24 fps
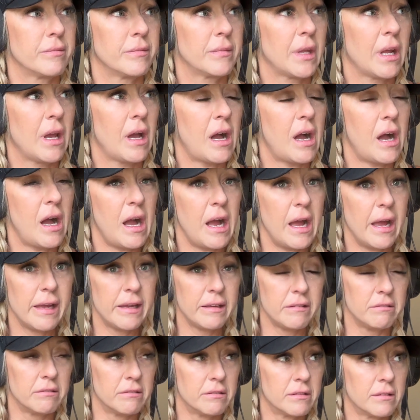I
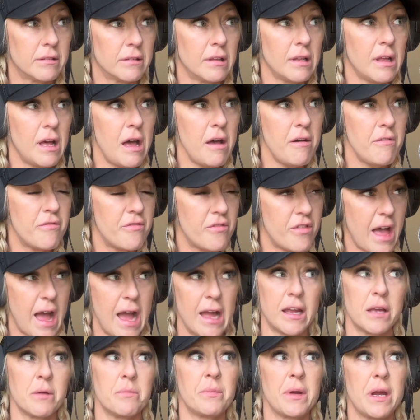love that
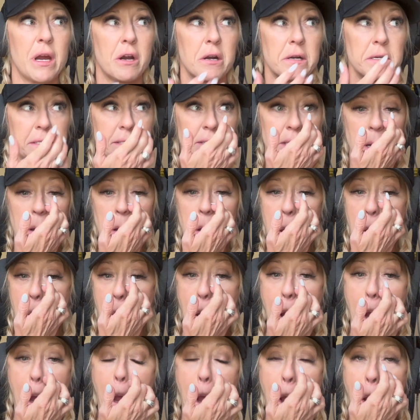comparison.
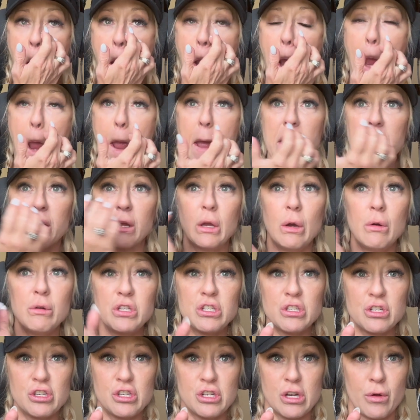
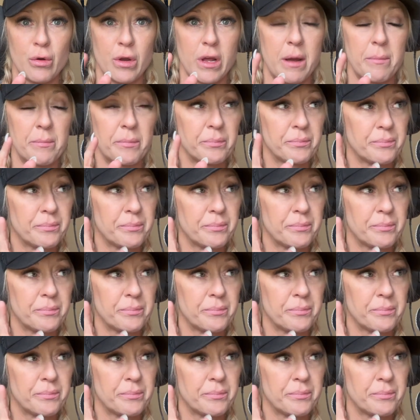Coaches showed up.